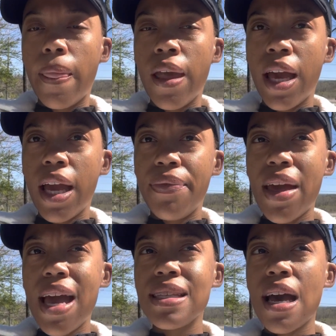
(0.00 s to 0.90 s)
And
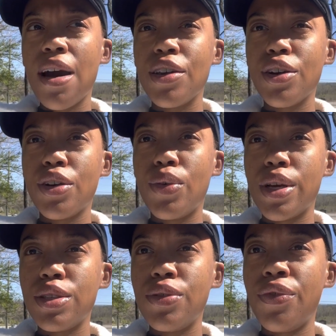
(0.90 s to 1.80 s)
that's how you're
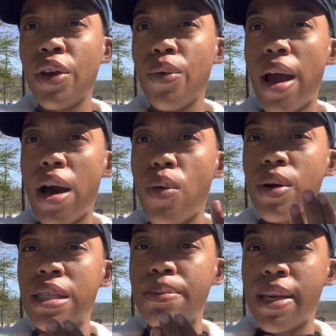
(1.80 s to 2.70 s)
going to figure out
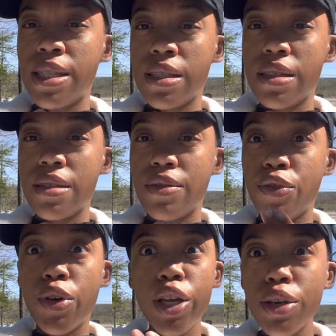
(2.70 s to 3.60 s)
what's best
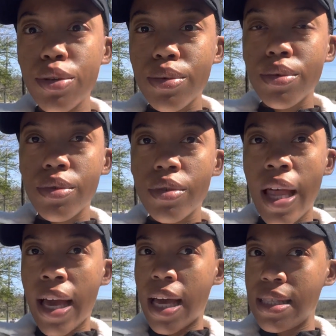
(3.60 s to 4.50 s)
for you.
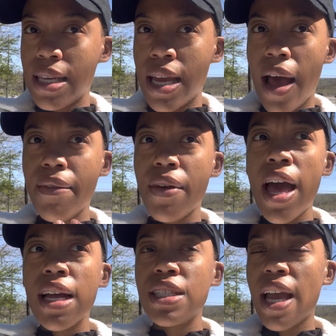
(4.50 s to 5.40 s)
Like I said, I've
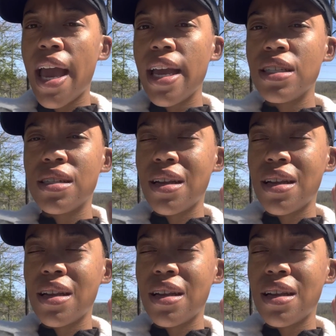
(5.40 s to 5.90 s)
changed.